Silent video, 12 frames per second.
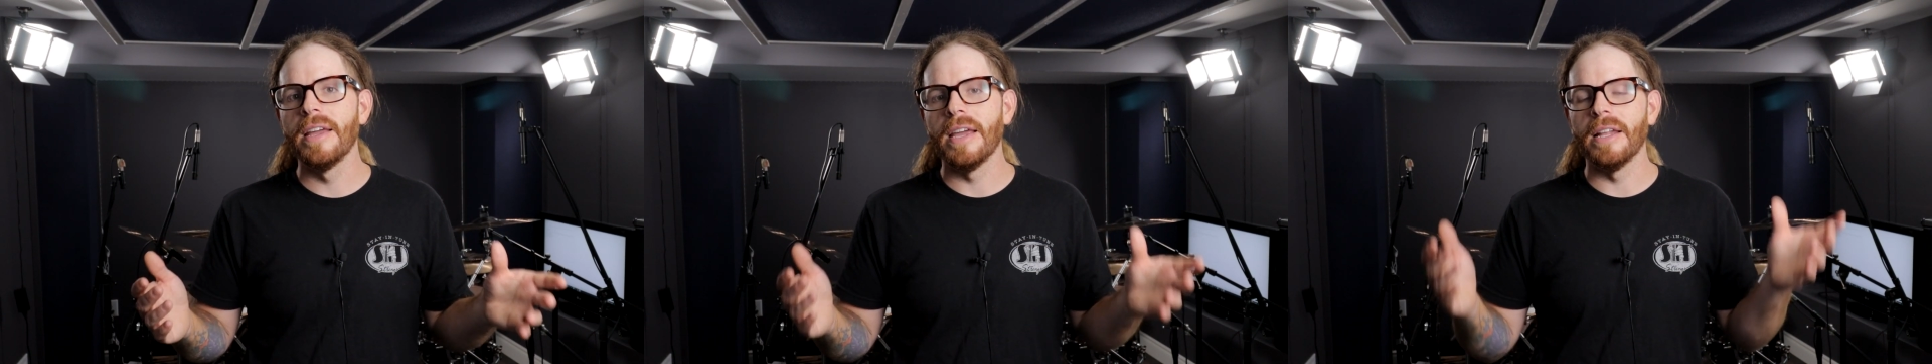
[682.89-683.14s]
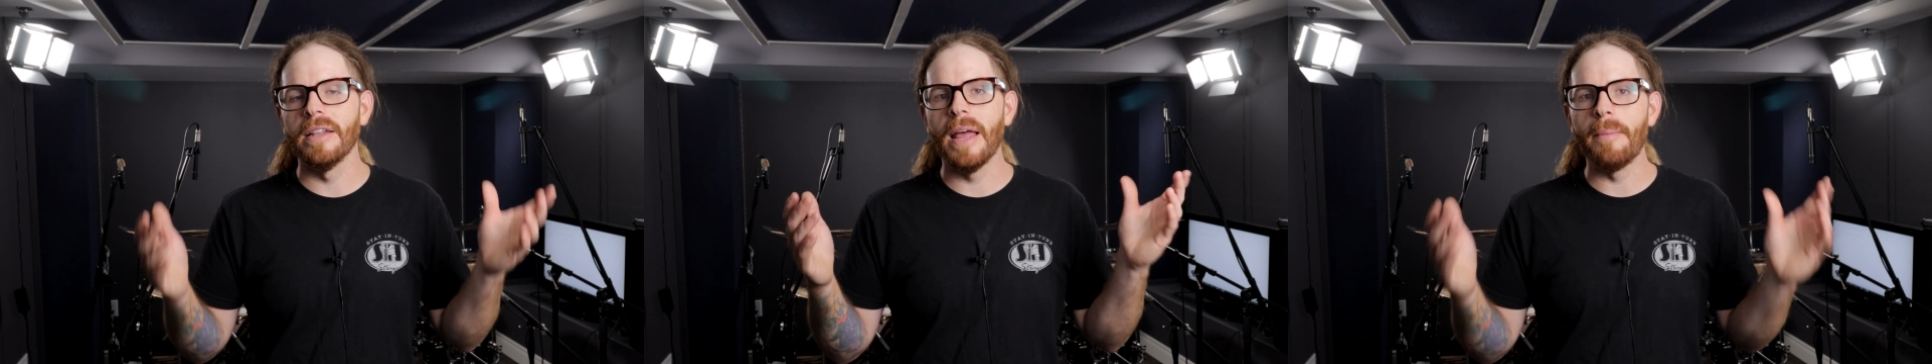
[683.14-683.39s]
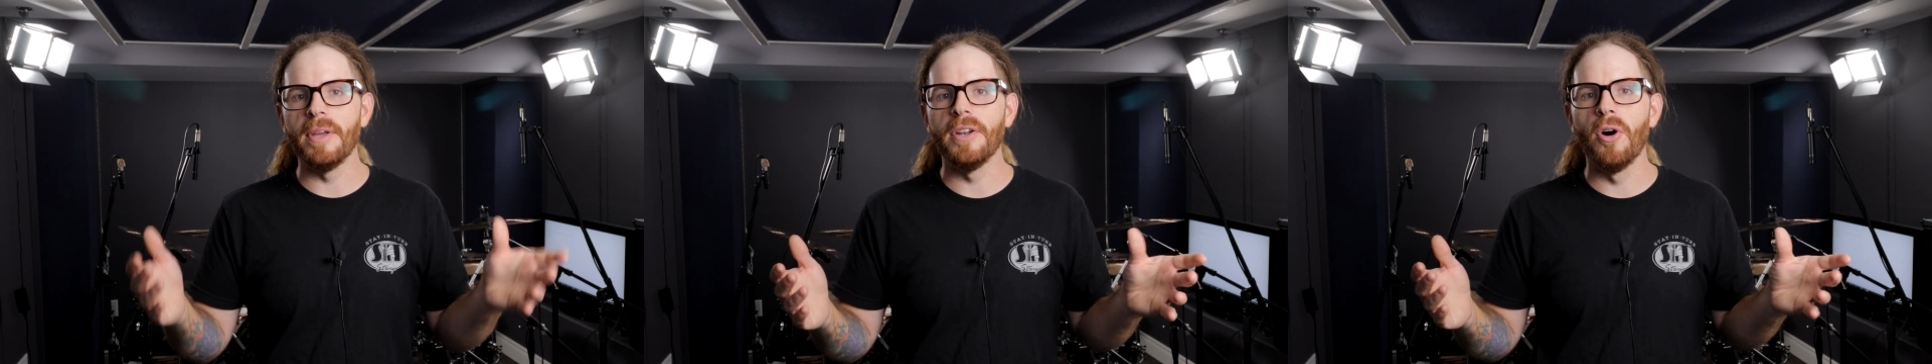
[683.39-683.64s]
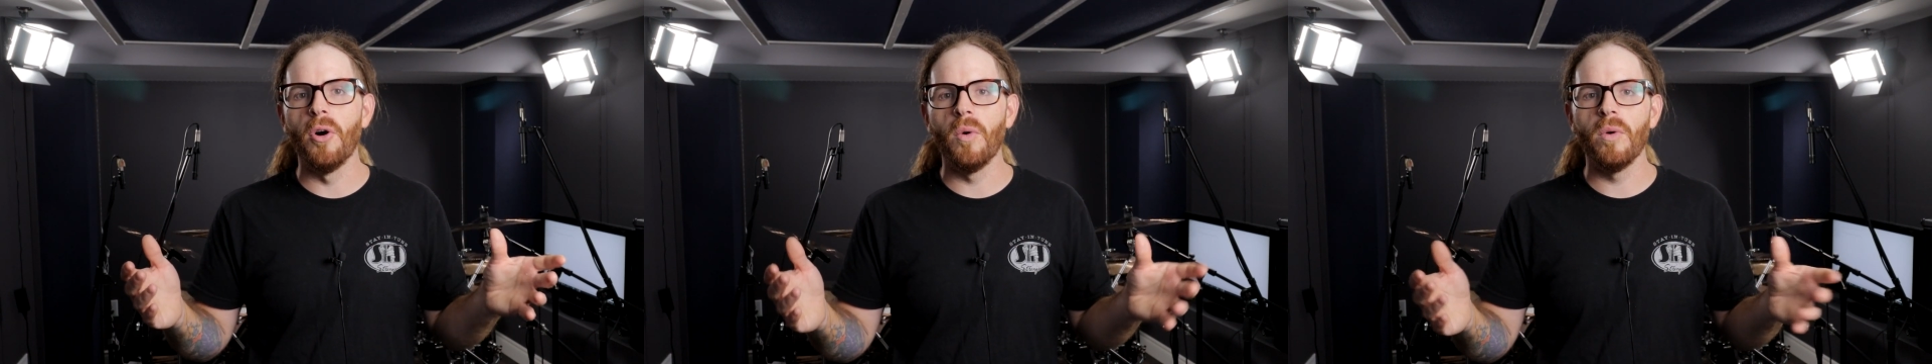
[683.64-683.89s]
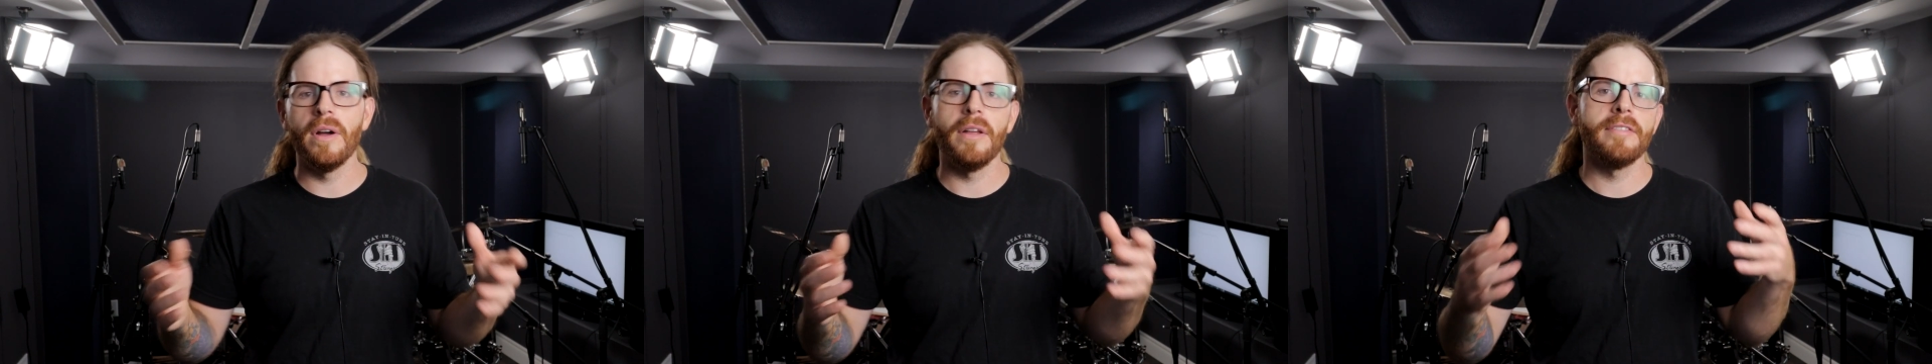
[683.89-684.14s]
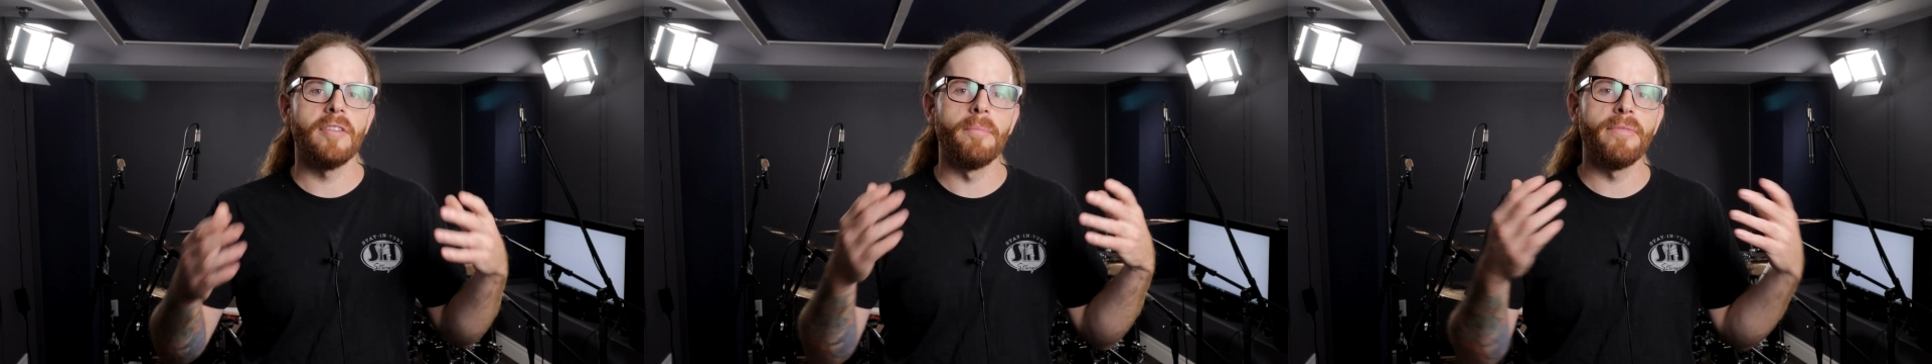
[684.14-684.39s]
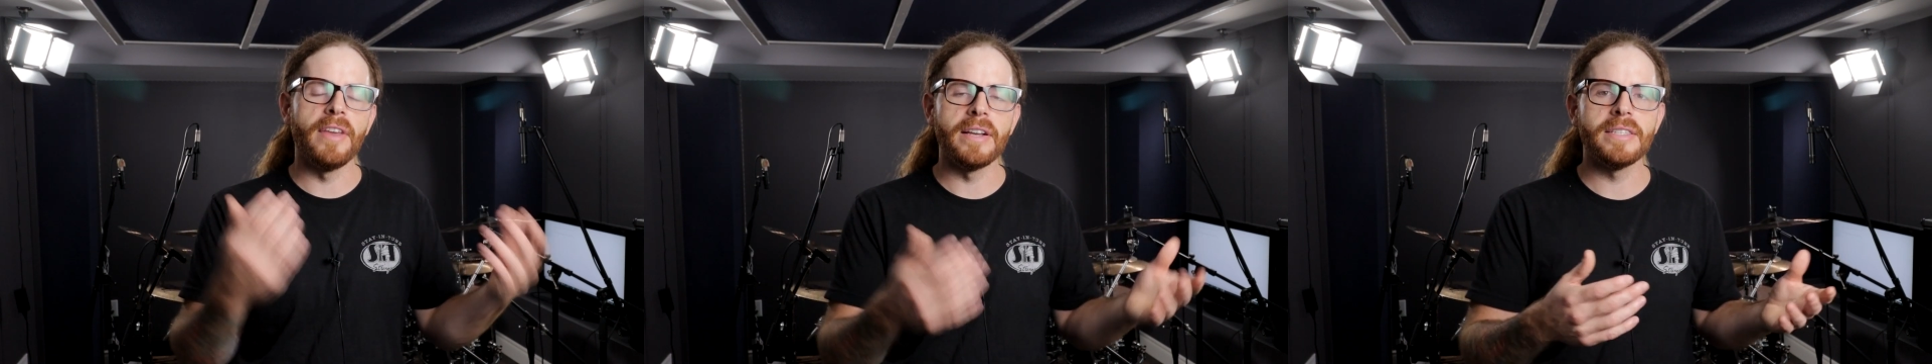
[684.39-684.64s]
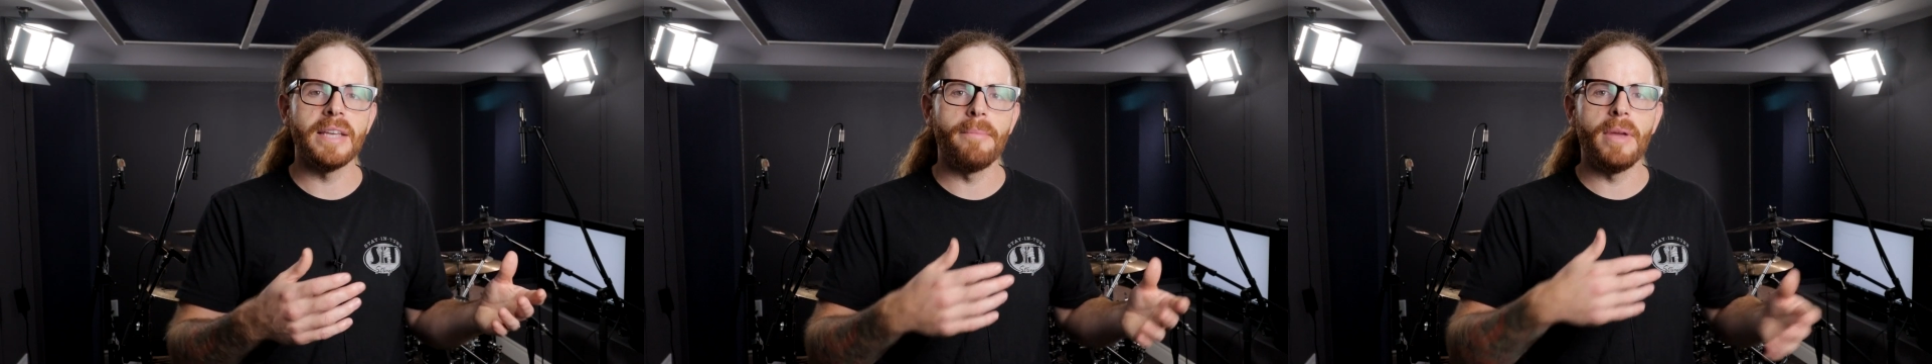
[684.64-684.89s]
and let me know some
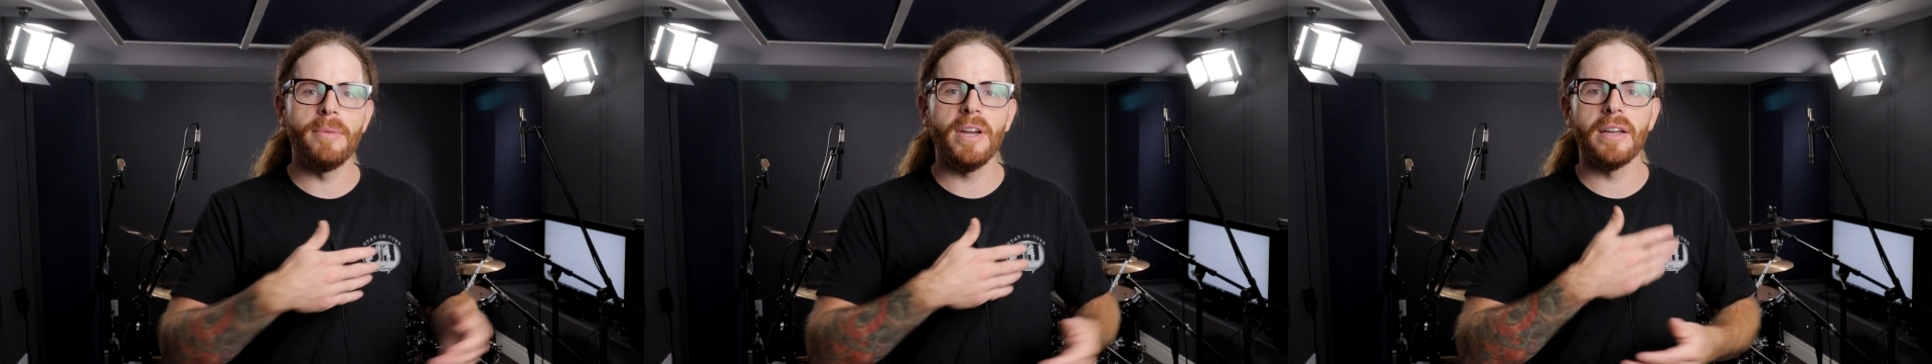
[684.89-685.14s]
things that maybe I